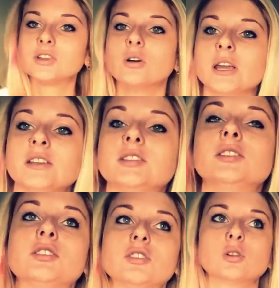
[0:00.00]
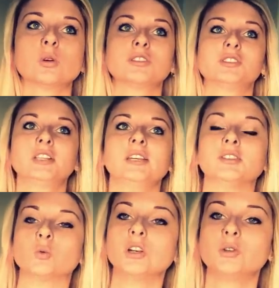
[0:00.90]
So I guess let's start with
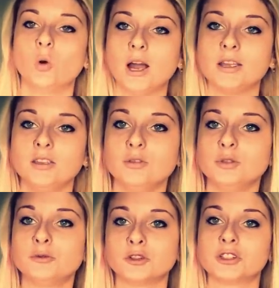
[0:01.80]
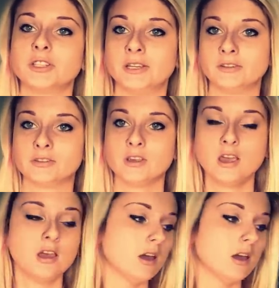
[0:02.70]
slings. What do I use for slings?